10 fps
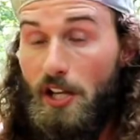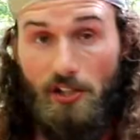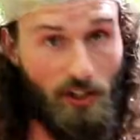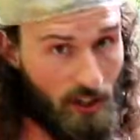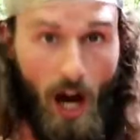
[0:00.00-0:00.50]

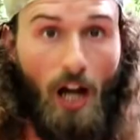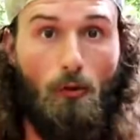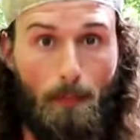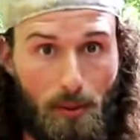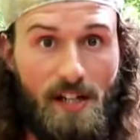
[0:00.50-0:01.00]
you gotta
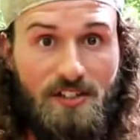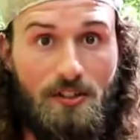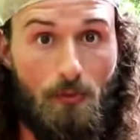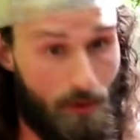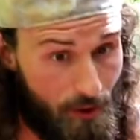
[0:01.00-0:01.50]
replace
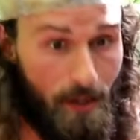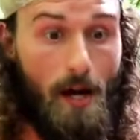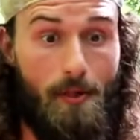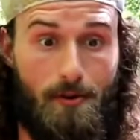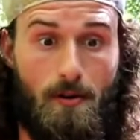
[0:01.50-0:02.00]
it with
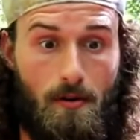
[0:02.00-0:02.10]
another.